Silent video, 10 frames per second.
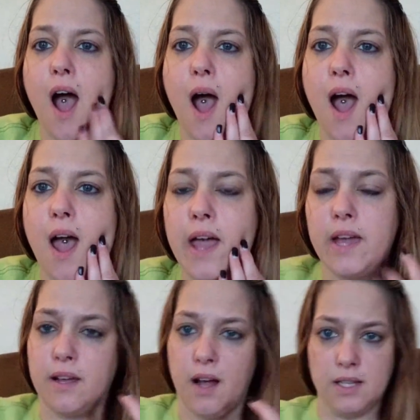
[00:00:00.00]

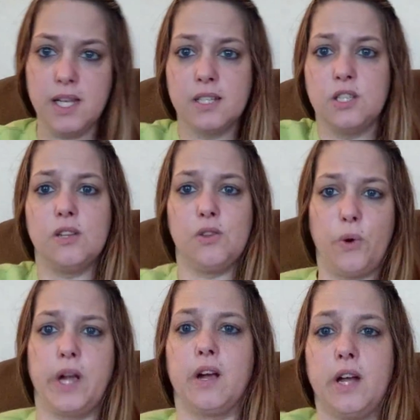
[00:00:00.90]
I contacted a
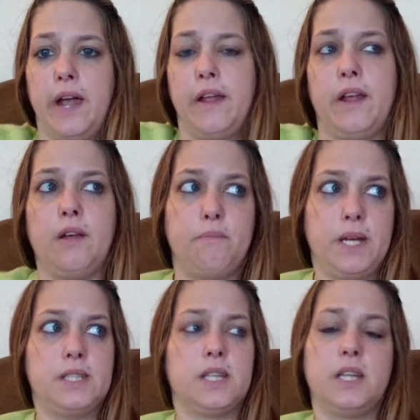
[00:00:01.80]
lawyer, and
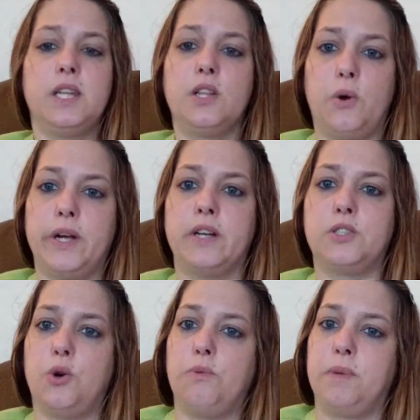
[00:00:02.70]
basically the lawyer
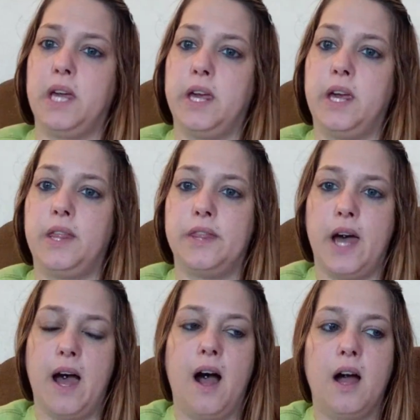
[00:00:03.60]
told me
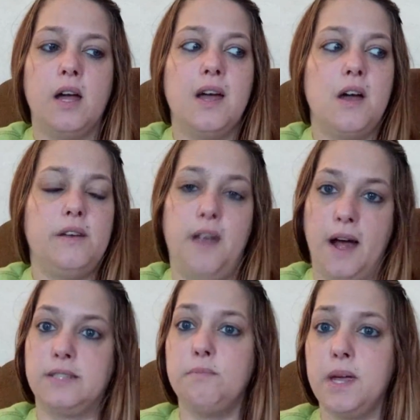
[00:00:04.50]
that
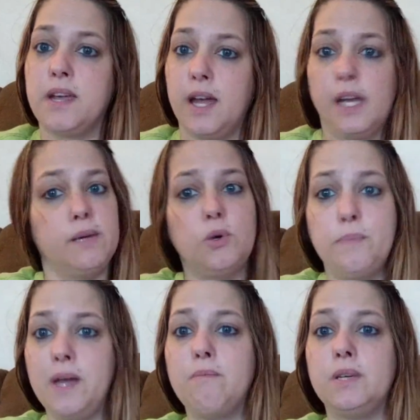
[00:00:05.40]
not to make any more
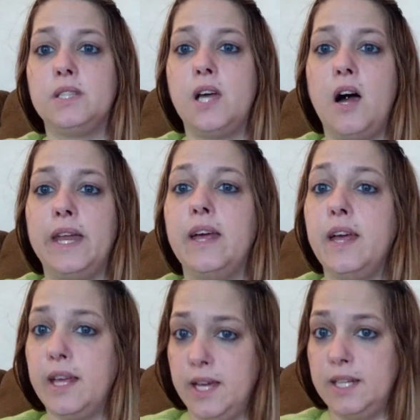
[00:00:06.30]
payments on it
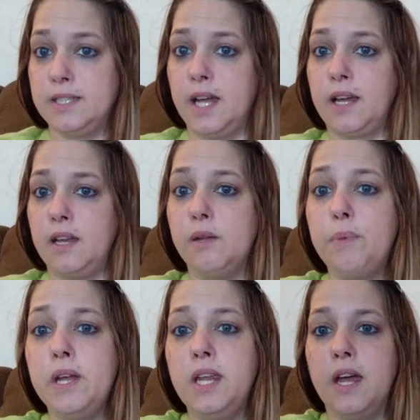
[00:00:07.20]
and get a second
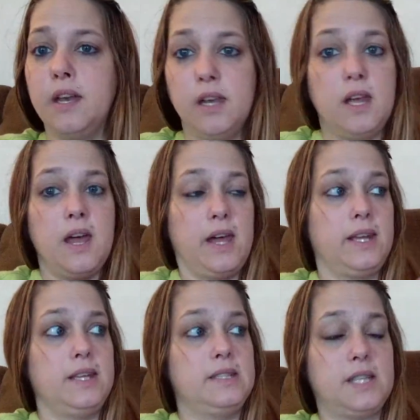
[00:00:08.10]
opinion.
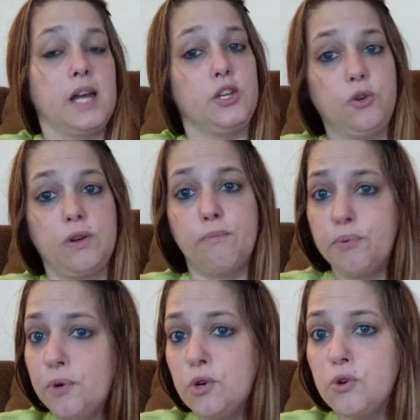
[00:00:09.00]
And he said you can
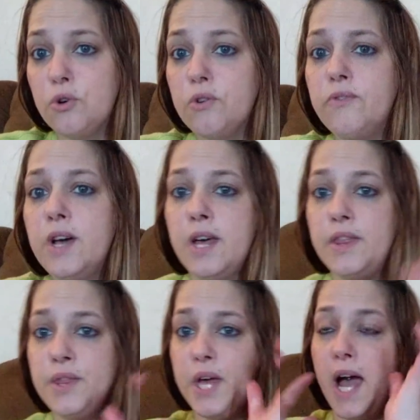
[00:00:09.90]
prove
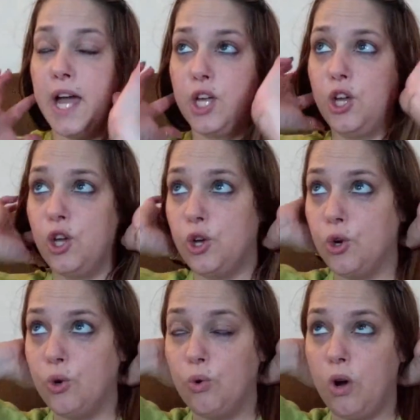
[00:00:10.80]
that
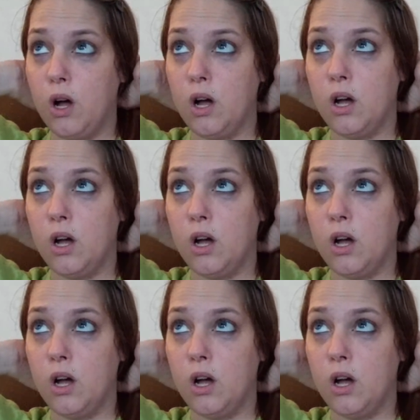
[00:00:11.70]
you